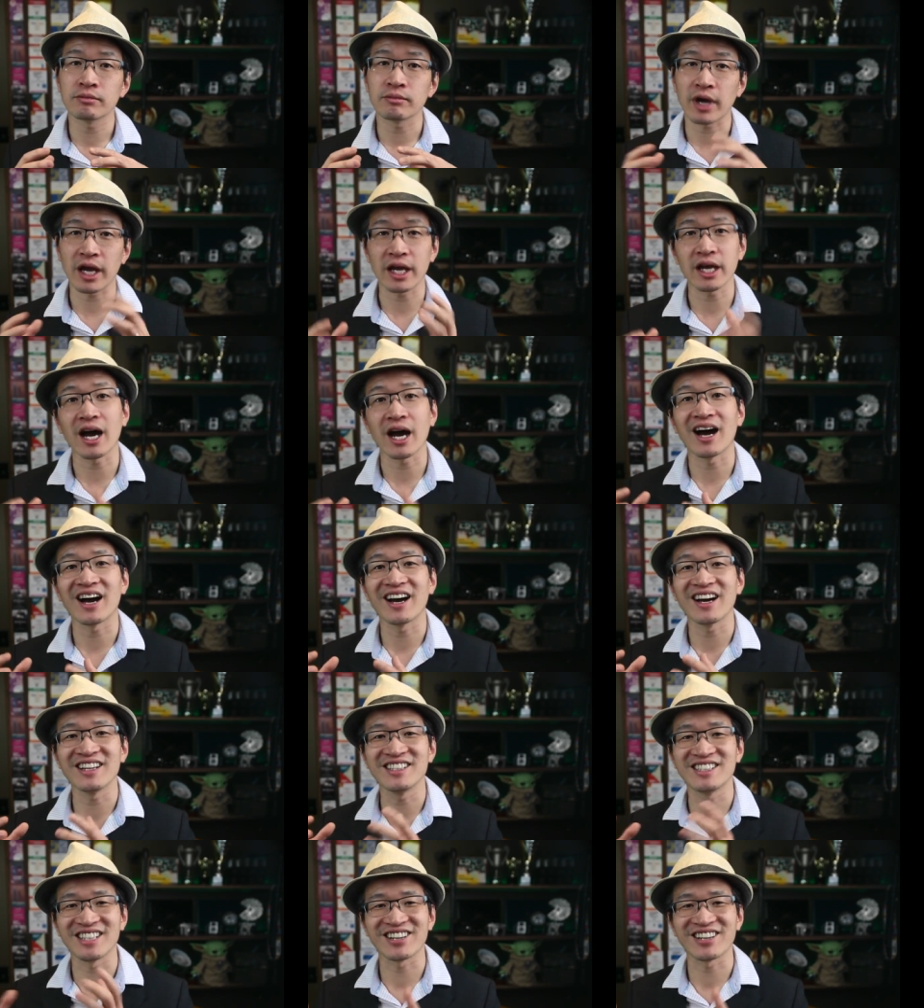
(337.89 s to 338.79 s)

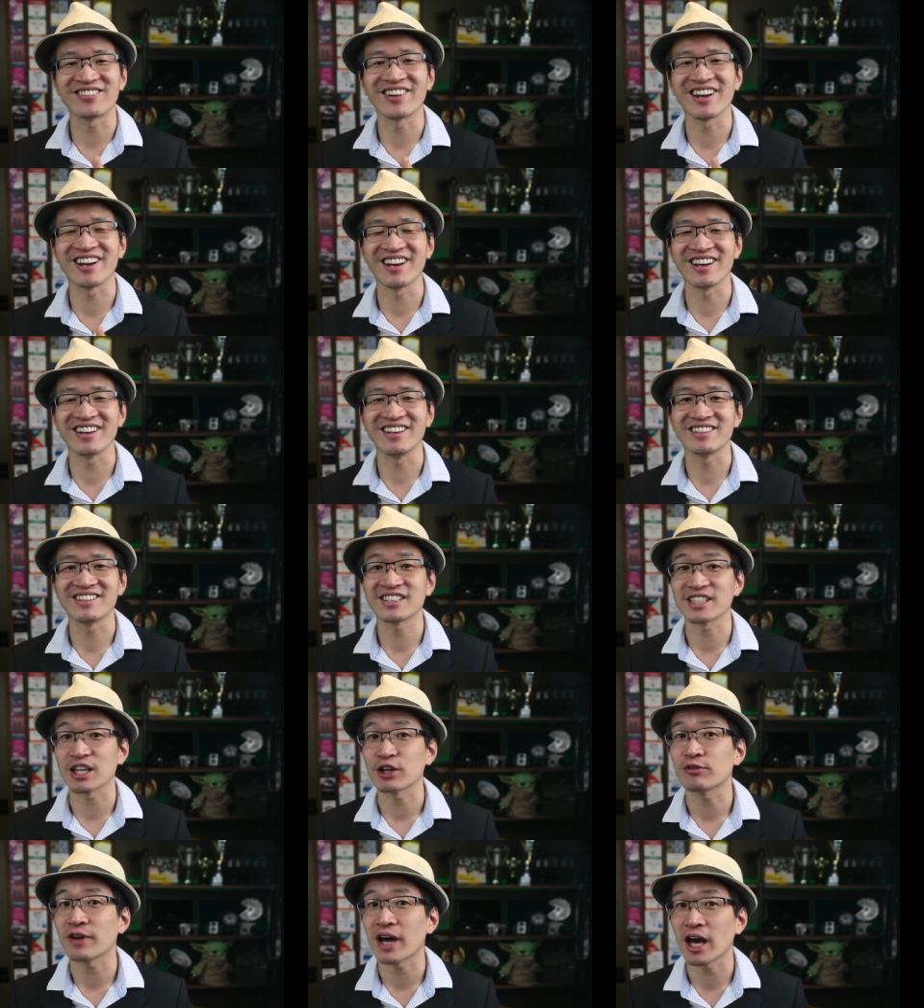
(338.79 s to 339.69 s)
AI generated
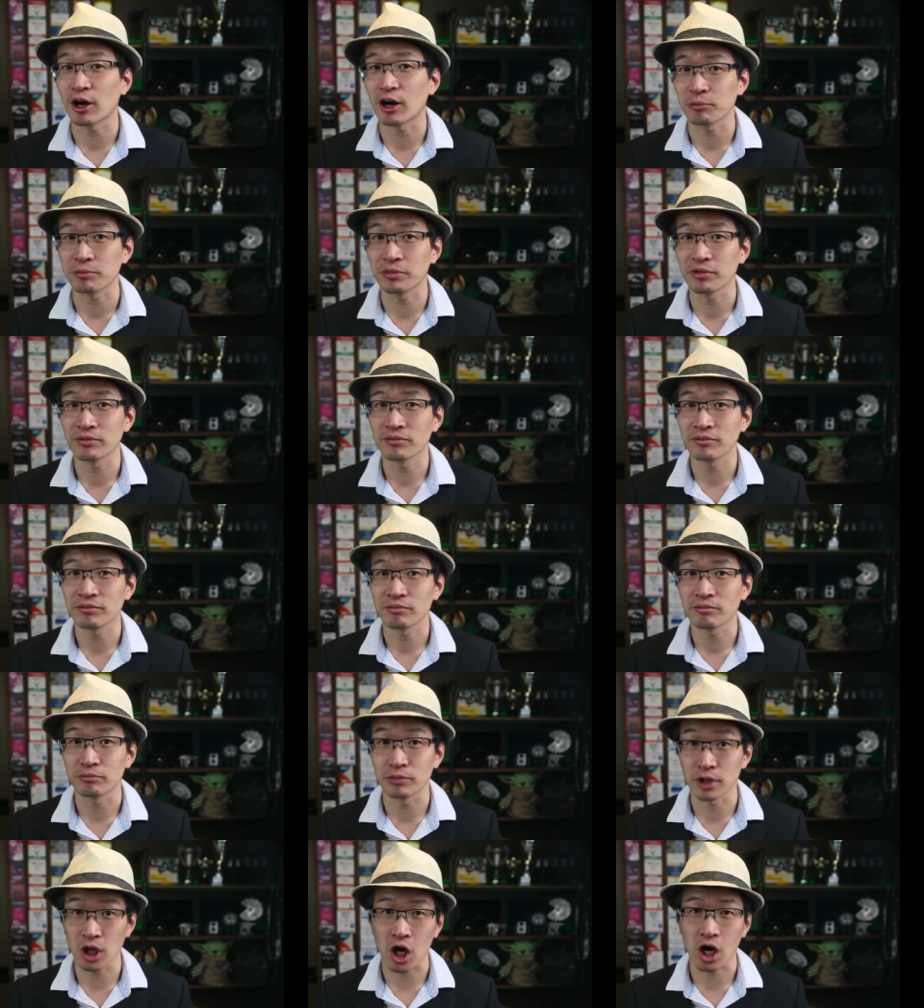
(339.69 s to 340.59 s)
self-help
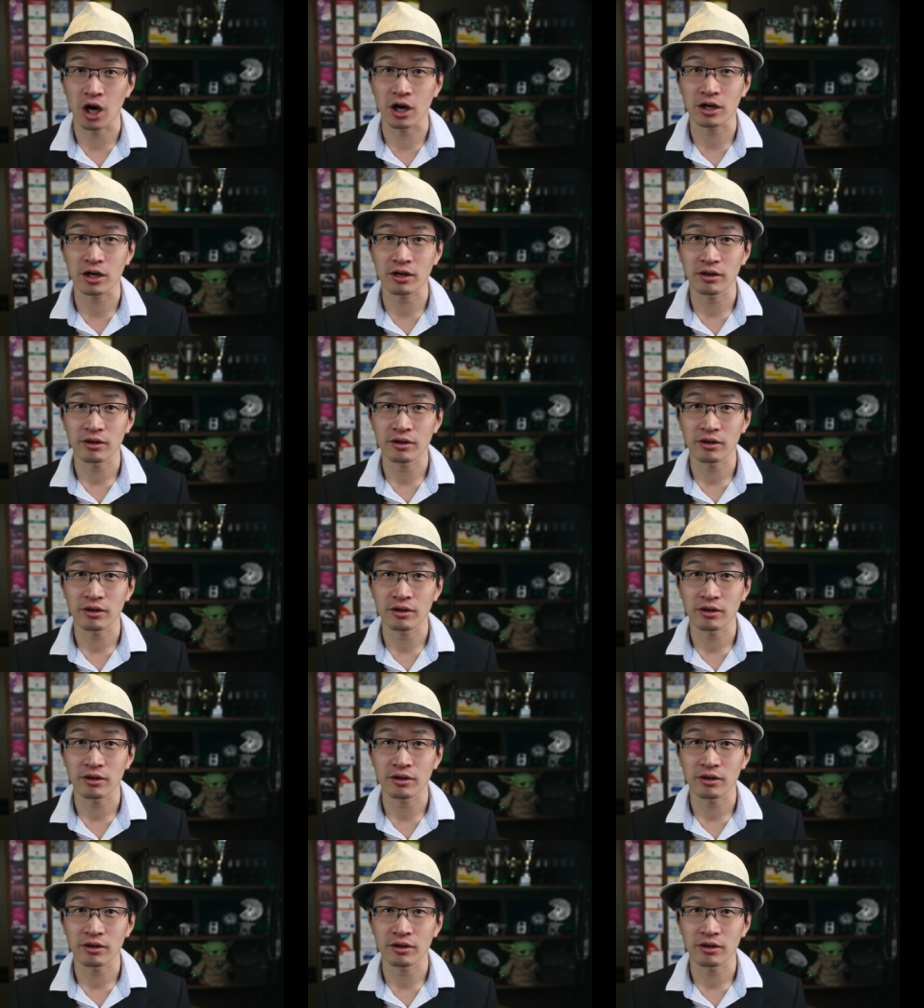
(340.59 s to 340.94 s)
blog